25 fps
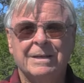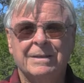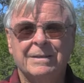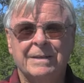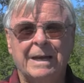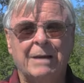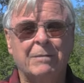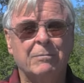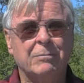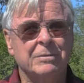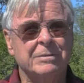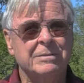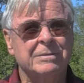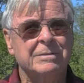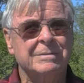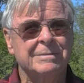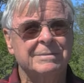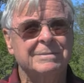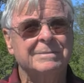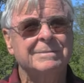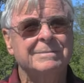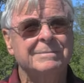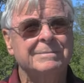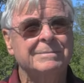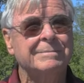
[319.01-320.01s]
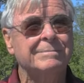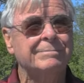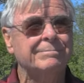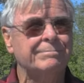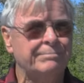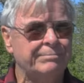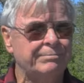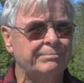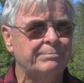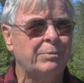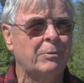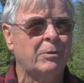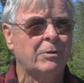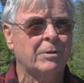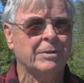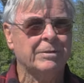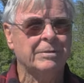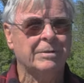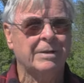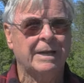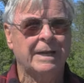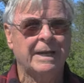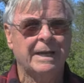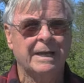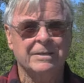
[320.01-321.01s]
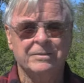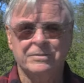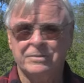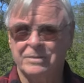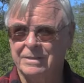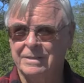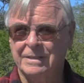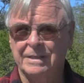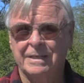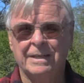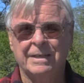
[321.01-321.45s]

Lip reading: That was part of their action.